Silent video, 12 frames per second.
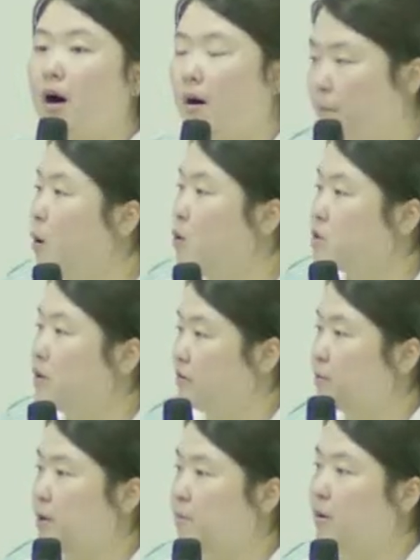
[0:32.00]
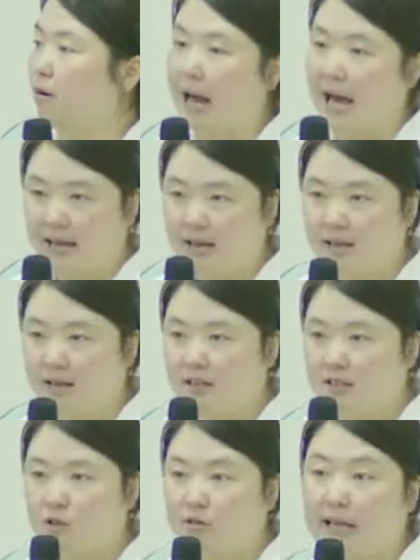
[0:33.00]
most of the people like.
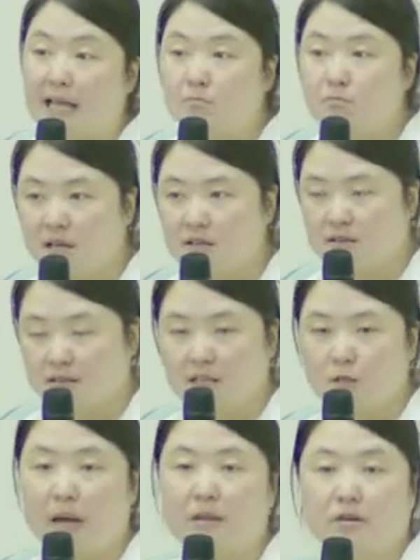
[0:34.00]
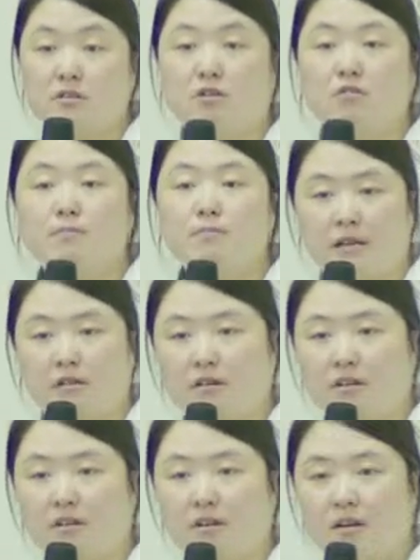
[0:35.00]
So that means this pattern is a good pattern.
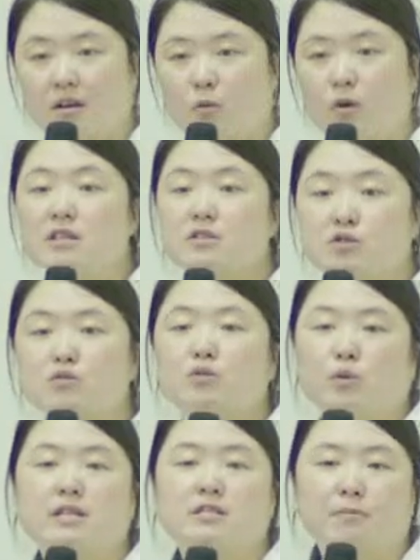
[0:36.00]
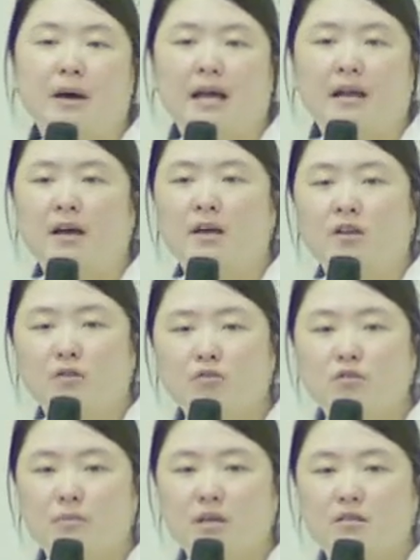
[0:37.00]
What is good, what is bad? Good
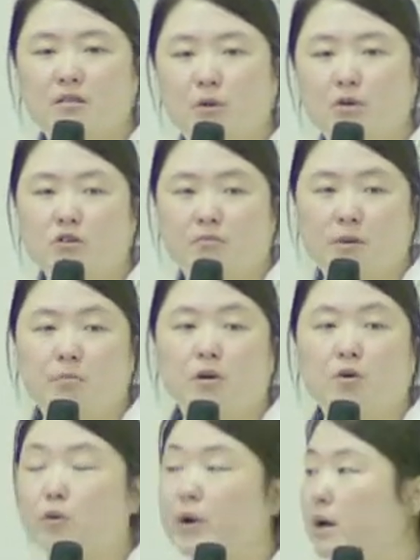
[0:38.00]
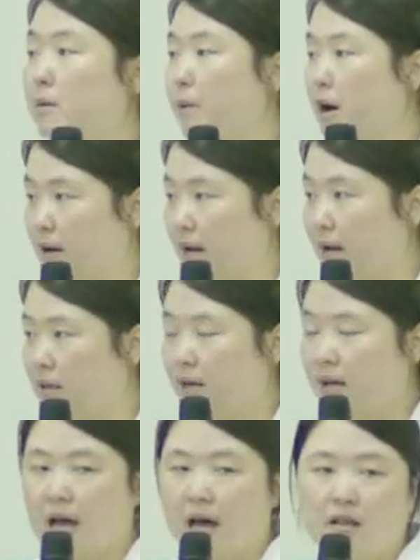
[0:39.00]
means most of people agree upon that,
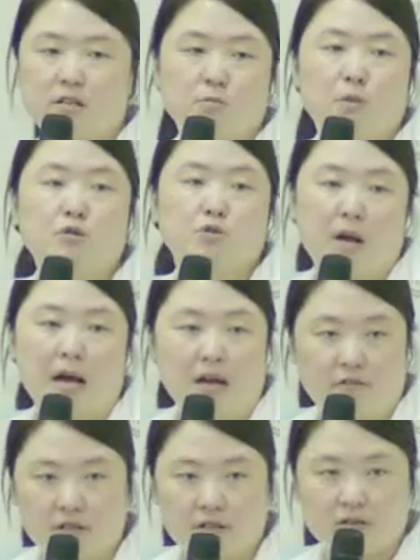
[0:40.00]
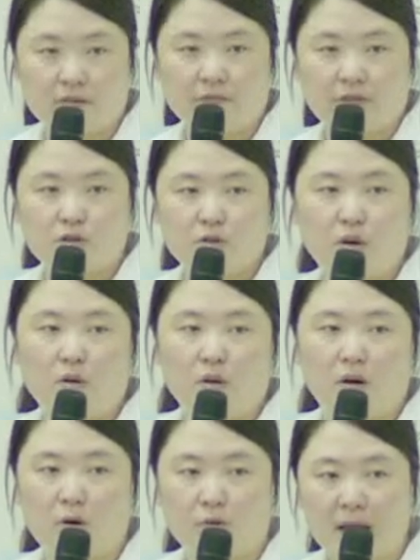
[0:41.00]
and it's most relevant. So
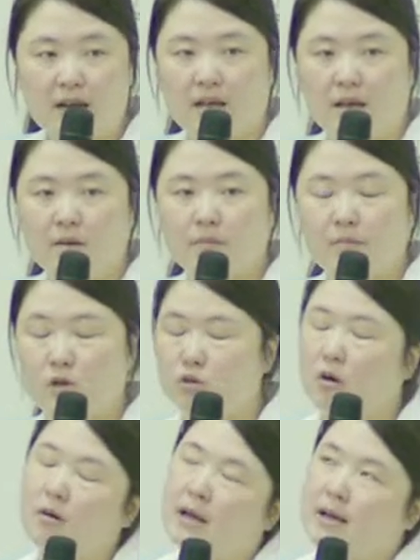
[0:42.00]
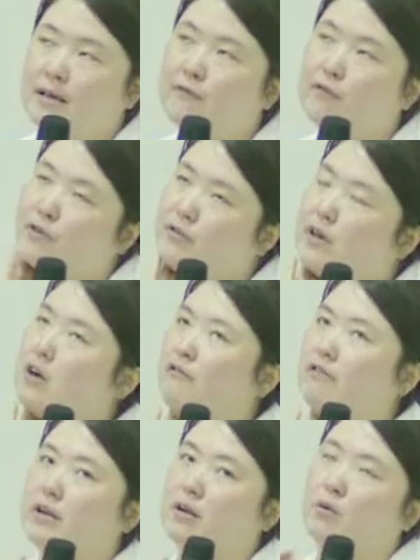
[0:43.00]
already, you know, if you think of
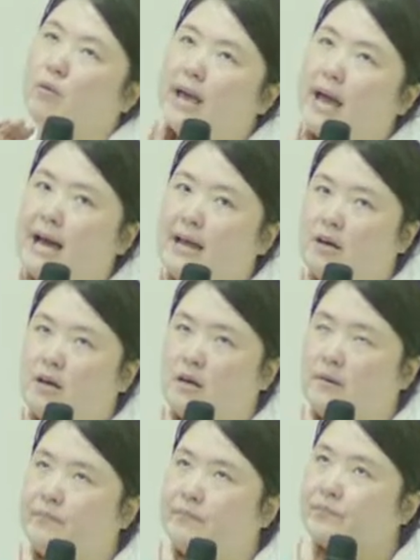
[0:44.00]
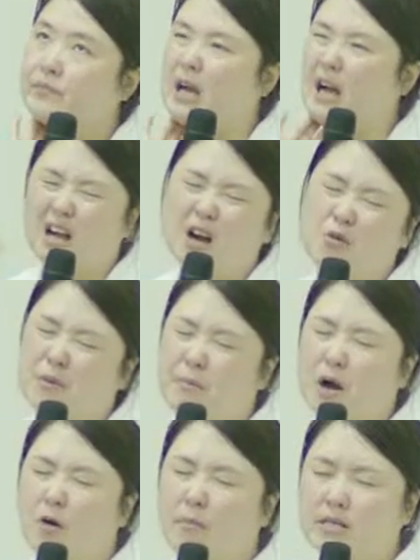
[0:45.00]
it, we had I can't
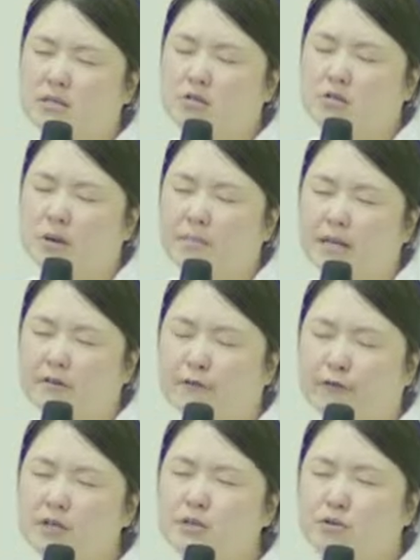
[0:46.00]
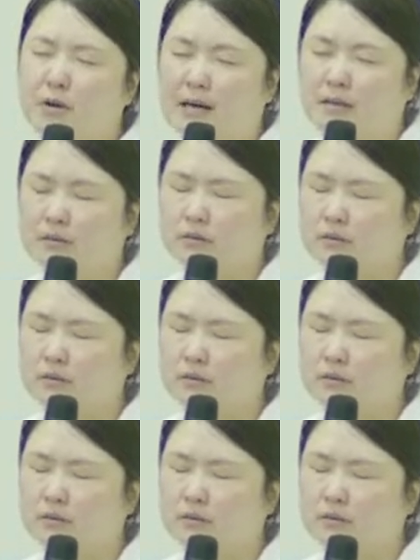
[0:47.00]
remember how many students, but the first round,